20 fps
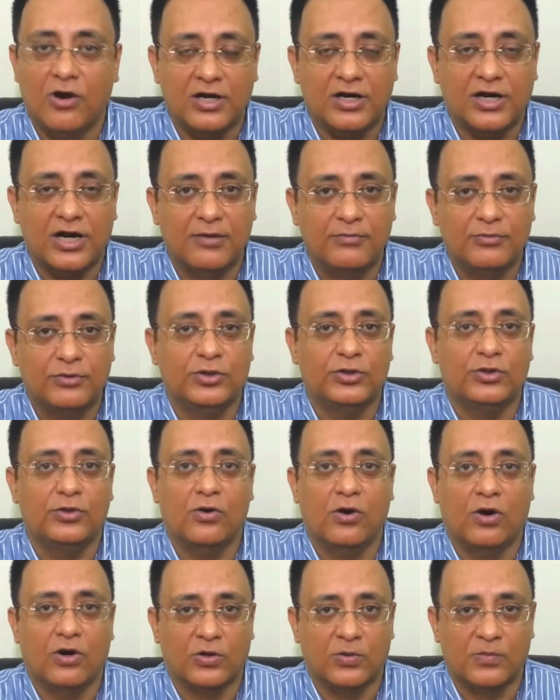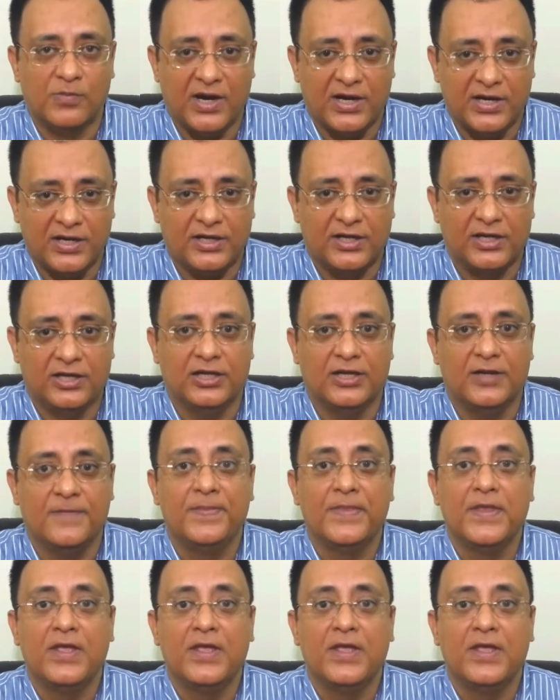not come to you automatically.